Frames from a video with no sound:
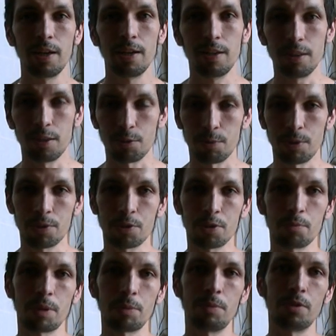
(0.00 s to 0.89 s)
In the winter
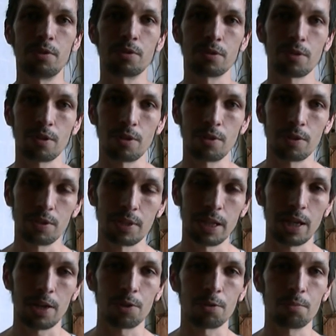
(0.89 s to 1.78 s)
maybe you slow it
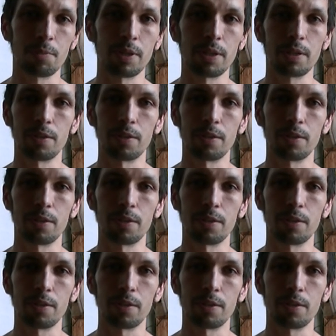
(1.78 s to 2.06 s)
down a bit.